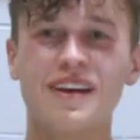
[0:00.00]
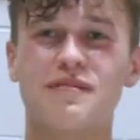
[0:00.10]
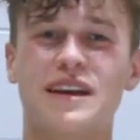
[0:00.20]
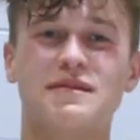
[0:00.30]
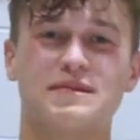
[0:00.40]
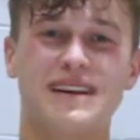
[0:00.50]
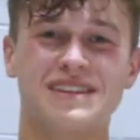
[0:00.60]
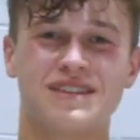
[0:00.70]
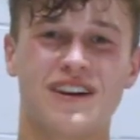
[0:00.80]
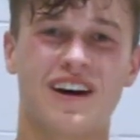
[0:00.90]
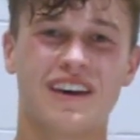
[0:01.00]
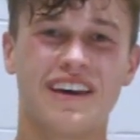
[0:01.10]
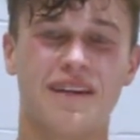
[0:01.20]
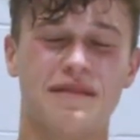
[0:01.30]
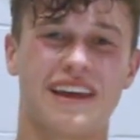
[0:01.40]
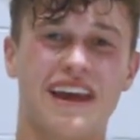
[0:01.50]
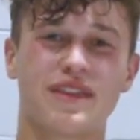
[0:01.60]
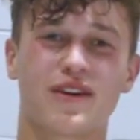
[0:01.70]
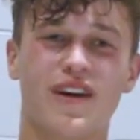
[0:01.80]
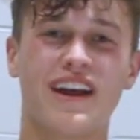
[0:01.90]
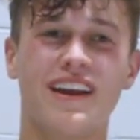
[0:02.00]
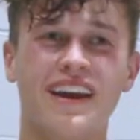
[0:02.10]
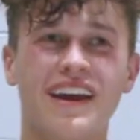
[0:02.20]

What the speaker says: My name is Mason Shockey. I'm in the eighth grade.